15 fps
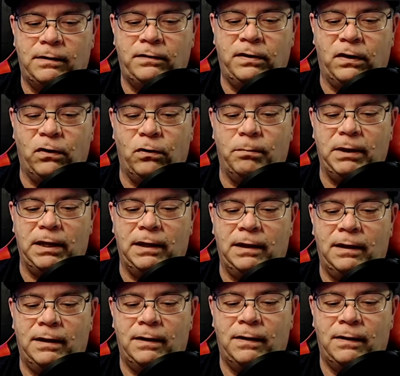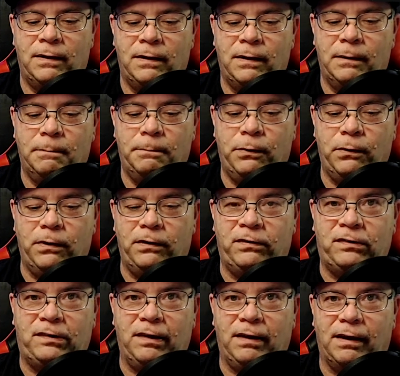Tomy pull
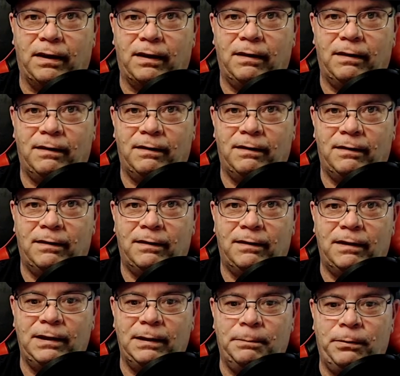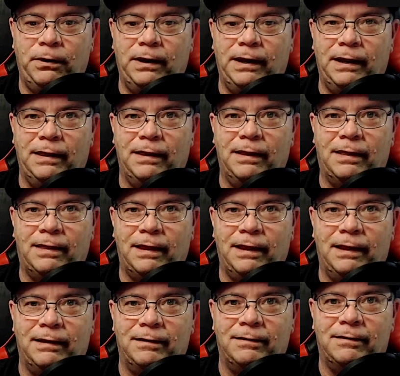stick that you put in the
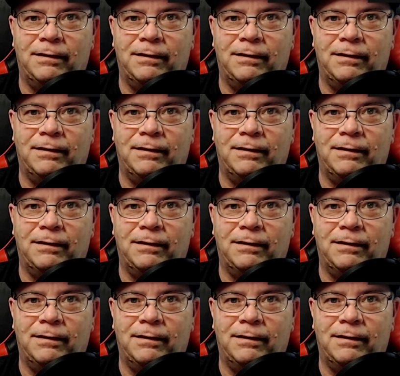things